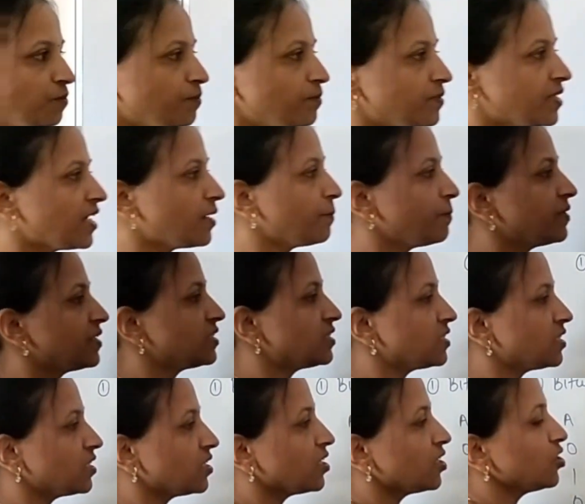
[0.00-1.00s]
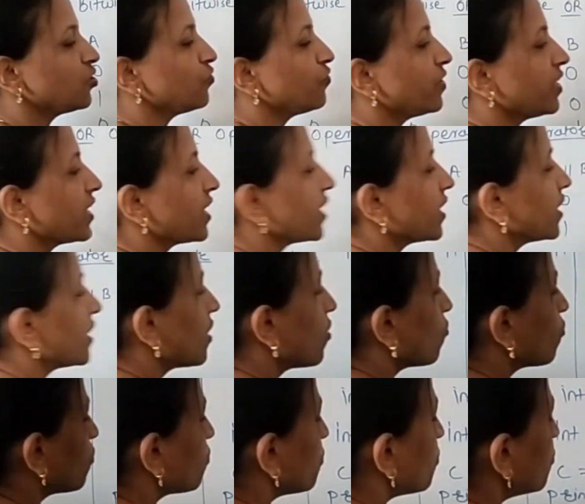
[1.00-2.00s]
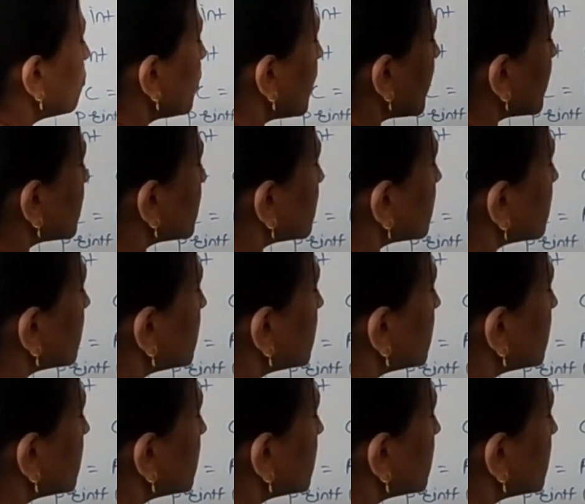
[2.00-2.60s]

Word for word: that means here you will get output as a